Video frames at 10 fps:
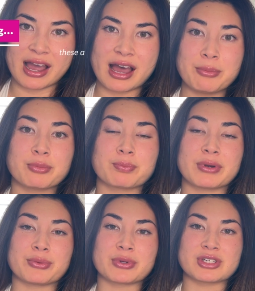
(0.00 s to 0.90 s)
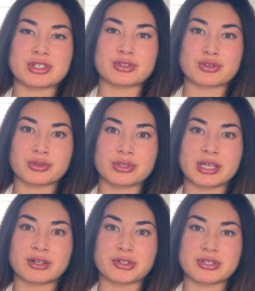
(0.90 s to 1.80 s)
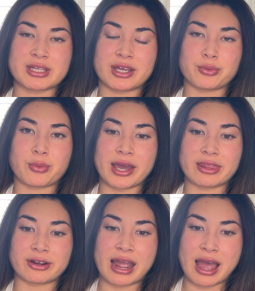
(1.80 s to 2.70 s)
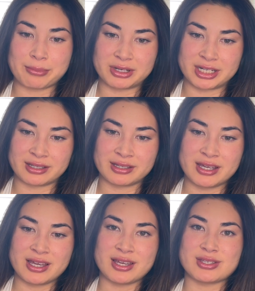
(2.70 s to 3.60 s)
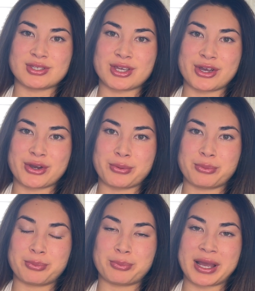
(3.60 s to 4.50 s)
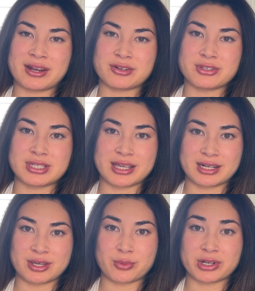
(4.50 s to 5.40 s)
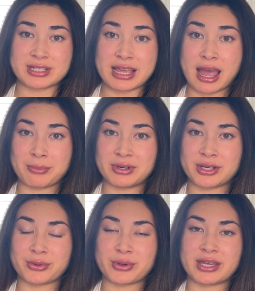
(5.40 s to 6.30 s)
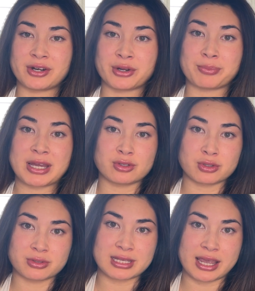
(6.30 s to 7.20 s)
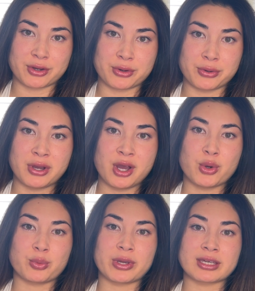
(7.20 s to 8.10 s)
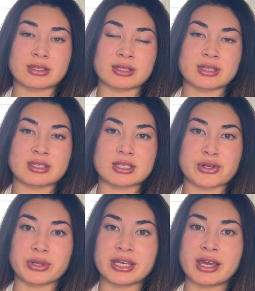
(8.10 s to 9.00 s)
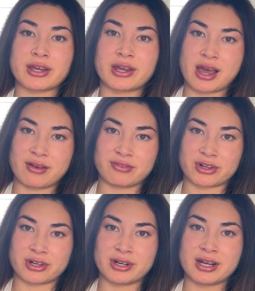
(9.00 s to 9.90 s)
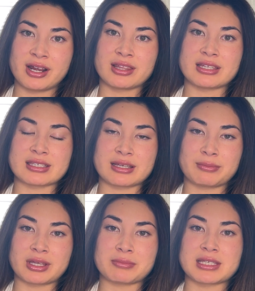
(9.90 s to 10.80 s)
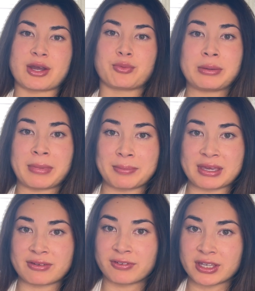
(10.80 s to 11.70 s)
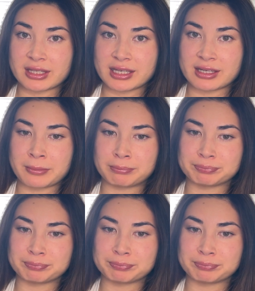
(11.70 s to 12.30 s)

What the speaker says: up, but we should truly understand why they're happening. So, by understanding what is happening in our menstrual cycle, we can slowly uncover the symptoms that we may be feeling.